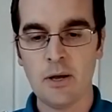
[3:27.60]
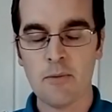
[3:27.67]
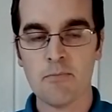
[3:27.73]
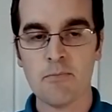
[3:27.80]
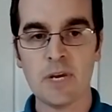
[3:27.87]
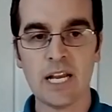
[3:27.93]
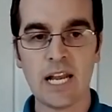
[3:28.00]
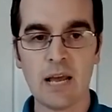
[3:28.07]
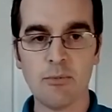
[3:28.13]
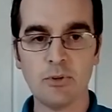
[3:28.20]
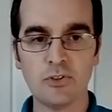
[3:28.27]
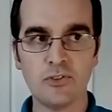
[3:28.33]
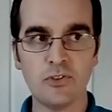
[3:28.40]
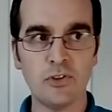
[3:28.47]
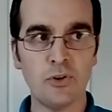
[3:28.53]
being able
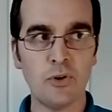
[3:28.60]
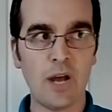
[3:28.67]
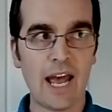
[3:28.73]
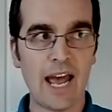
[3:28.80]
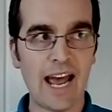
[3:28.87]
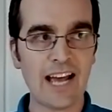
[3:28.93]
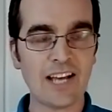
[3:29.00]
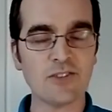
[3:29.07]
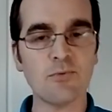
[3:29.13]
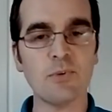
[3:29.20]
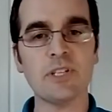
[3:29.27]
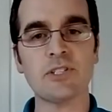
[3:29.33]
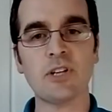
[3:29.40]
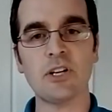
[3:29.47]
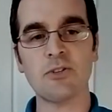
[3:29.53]
to, as we
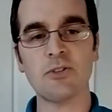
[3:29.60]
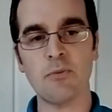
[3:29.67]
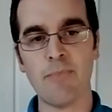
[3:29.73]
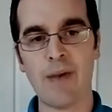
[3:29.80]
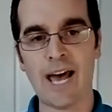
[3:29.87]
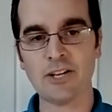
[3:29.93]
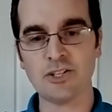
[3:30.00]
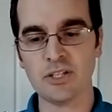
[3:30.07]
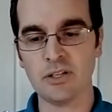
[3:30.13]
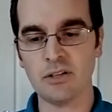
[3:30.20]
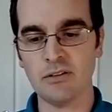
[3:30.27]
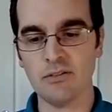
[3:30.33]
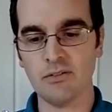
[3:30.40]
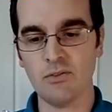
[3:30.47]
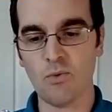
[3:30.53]
start to
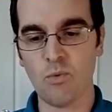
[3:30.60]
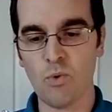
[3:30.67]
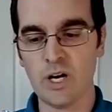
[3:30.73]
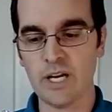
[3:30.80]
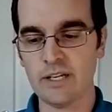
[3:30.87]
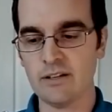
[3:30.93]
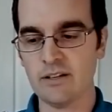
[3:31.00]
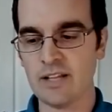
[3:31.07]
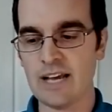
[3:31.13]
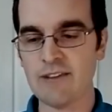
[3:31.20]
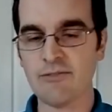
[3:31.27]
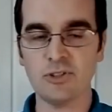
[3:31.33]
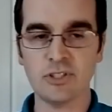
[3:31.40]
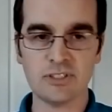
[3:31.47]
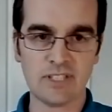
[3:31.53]
imagine what life
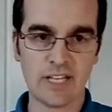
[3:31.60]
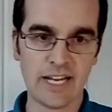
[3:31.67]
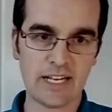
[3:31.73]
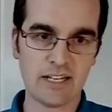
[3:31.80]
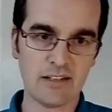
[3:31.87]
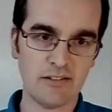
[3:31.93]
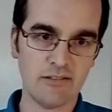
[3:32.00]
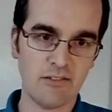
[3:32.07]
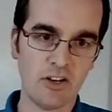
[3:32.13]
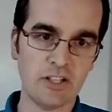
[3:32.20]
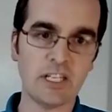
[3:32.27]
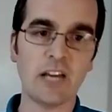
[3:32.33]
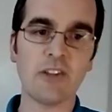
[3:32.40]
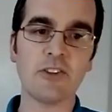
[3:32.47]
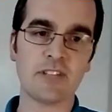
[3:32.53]
looks like on
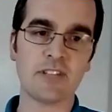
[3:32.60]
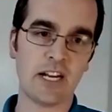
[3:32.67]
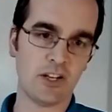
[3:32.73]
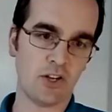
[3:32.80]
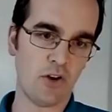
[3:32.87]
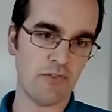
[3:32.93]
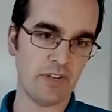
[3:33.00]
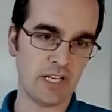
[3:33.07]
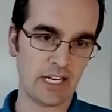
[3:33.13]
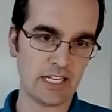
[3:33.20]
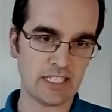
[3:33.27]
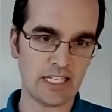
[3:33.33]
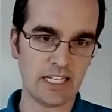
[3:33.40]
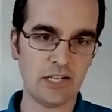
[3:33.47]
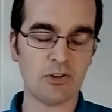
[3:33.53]
the other side of
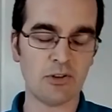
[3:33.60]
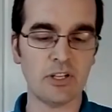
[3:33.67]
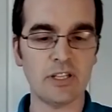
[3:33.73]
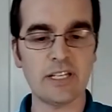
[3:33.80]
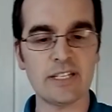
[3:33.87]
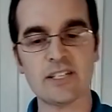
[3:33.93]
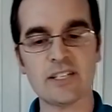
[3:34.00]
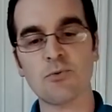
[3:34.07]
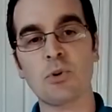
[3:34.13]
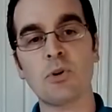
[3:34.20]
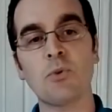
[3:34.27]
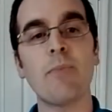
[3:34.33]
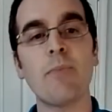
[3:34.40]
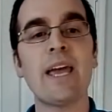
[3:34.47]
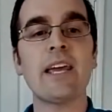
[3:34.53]
COVID-19, or at least as we're
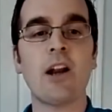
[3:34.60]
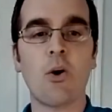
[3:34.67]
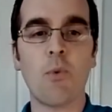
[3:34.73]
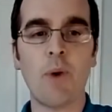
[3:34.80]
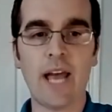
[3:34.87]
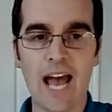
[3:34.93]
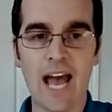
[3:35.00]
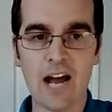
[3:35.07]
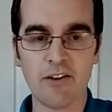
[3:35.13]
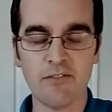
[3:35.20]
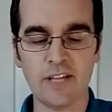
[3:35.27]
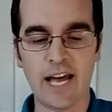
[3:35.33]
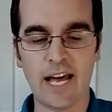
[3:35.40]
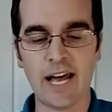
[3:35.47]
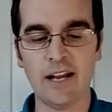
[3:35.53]
making our way out of
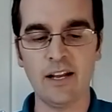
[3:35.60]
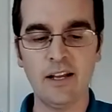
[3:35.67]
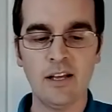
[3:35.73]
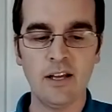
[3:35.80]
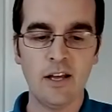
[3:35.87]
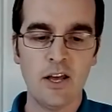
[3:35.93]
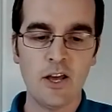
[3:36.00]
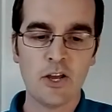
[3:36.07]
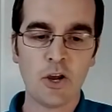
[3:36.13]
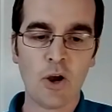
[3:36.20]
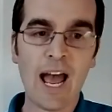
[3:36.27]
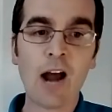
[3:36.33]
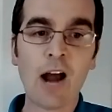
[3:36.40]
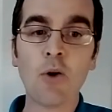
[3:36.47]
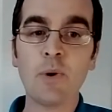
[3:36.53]
that,
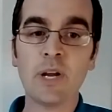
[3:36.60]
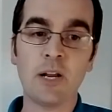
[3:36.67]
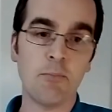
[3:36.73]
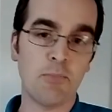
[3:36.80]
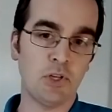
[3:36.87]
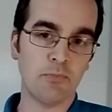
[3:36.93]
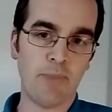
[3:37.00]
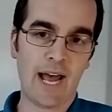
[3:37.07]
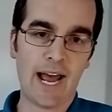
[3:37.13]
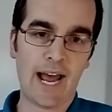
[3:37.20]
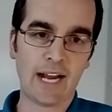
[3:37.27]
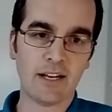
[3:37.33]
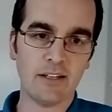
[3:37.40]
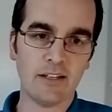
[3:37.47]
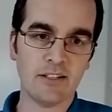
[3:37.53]
how are we going to build back?
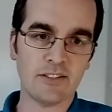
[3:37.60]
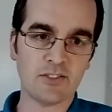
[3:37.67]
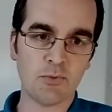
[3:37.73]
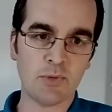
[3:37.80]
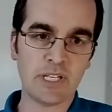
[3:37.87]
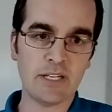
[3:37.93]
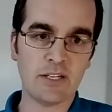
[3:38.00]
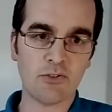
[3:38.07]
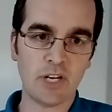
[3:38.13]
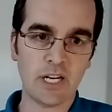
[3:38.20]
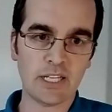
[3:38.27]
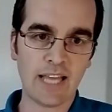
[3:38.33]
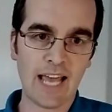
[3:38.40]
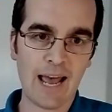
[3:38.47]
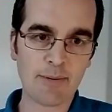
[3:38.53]
And so we
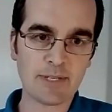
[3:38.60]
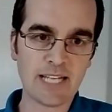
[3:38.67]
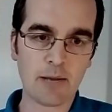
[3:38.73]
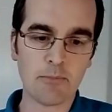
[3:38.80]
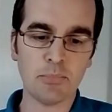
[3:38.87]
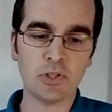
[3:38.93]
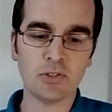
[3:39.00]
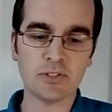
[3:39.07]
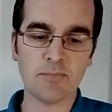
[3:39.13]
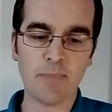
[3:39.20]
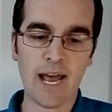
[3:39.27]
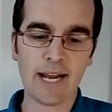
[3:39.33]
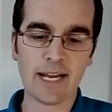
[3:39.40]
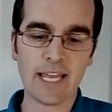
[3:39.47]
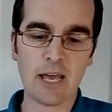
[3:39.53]
created the Habitat Builds
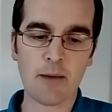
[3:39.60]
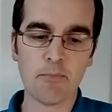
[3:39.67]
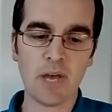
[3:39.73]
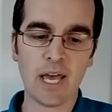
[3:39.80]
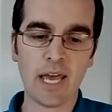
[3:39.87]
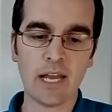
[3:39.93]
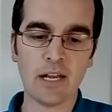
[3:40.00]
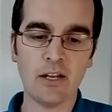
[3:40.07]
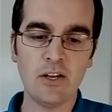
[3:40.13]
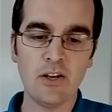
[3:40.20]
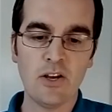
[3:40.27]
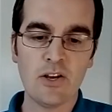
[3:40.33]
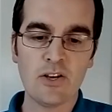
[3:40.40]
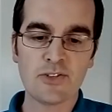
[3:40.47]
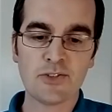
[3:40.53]
Back campaign
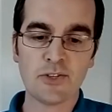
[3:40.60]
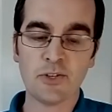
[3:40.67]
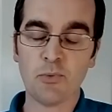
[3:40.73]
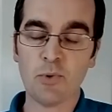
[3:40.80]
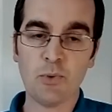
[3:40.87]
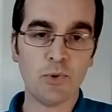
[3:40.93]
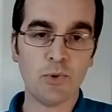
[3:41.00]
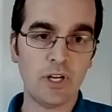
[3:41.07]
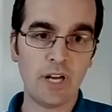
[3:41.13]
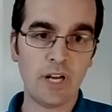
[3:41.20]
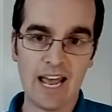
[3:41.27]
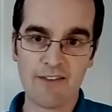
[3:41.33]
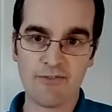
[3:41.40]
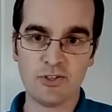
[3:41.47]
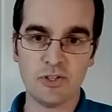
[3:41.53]
so that we wouldn't
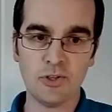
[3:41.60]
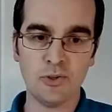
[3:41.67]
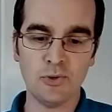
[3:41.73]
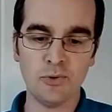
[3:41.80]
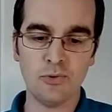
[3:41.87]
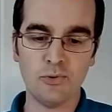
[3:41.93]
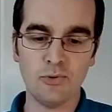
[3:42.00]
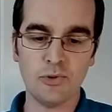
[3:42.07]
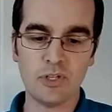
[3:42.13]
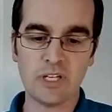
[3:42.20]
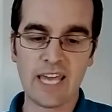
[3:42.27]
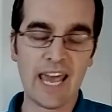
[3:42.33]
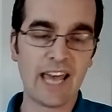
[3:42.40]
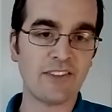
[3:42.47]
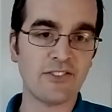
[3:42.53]
have to
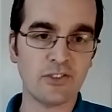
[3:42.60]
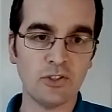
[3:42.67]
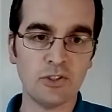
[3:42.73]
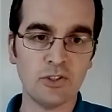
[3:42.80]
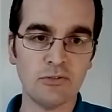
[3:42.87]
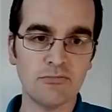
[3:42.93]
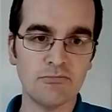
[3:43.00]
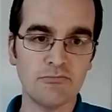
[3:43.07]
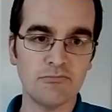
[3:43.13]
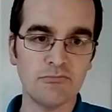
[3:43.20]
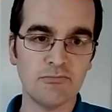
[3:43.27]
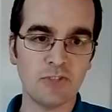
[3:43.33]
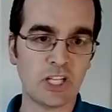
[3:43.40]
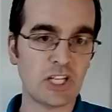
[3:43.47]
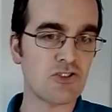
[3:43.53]
cancel
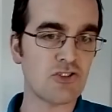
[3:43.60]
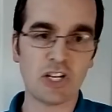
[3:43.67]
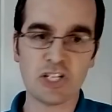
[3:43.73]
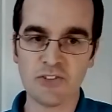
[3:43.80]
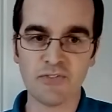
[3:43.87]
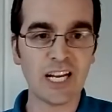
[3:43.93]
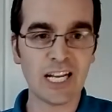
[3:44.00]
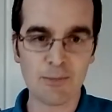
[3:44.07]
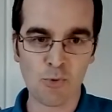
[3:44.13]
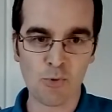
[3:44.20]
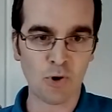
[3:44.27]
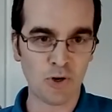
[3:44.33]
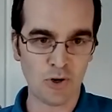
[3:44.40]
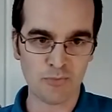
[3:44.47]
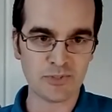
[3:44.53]
the construction of any more
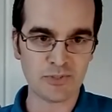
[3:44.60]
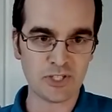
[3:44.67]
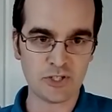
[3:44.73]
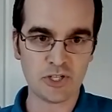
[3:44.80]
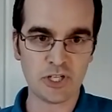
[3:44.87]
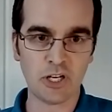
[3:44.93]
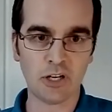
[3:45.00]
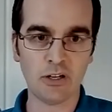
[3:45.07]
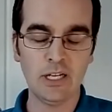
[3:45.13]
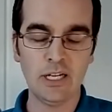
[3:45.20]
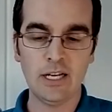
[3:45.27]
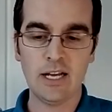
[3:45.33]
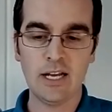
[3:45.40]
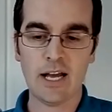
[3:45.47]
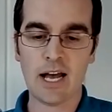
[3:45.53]
homes this year.
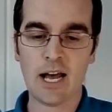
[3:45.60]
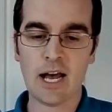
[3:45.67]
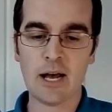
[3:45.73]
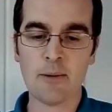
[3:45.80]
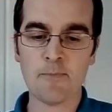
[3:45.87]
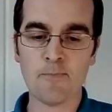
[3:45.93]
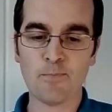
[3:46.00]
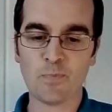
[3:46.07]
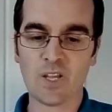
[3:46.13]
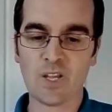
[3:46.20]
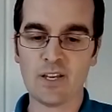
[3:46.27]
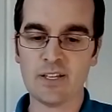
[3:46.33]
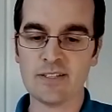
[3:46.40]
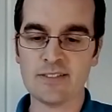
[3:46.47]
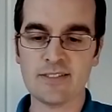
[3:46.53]

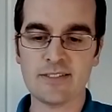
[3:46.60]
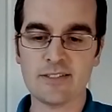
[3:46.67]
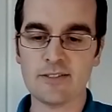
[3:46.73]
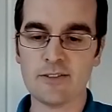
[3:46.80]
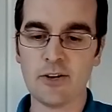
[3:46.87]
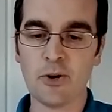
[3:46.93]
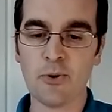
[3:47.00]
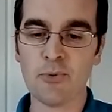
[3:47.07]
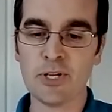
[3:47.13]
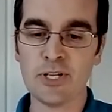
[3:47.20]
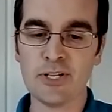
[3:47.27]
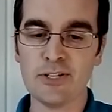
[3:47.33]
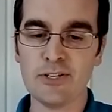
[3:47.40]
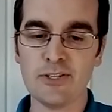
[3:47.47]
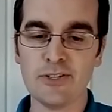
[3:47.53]
When
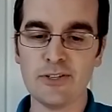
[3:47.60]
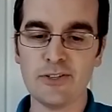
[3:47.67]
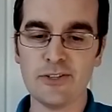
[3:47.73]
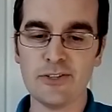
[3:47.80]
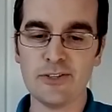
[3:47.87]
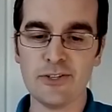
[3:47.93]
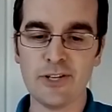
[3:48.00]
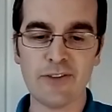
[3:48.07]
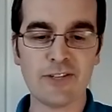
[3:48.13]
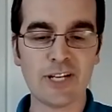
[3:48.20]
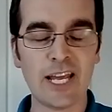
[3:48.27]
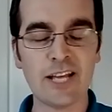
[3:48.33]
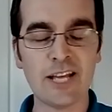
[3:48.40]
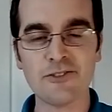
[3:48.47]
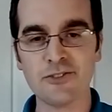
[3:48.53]
you have to
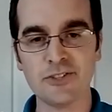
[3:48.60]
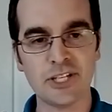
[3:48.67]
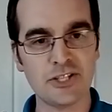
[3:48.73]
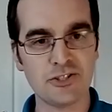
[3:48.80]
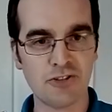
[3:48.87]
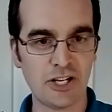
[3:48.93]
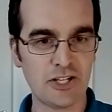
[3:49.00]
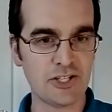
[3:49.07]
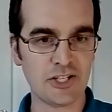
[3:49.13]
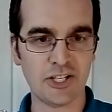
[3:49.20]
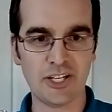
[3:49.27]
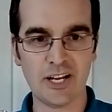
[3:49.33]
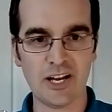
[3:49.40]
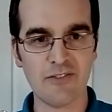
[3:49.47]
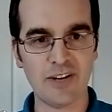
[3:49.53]
cancel the construction
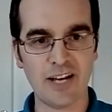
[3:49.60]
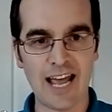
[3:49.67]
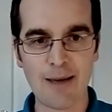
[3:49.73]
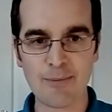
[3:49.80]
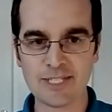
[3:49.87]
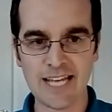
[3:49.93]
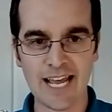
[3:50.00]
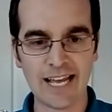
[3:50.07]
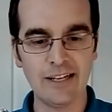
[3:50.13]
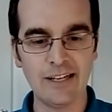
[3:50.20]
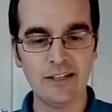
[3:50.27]
of a Habitat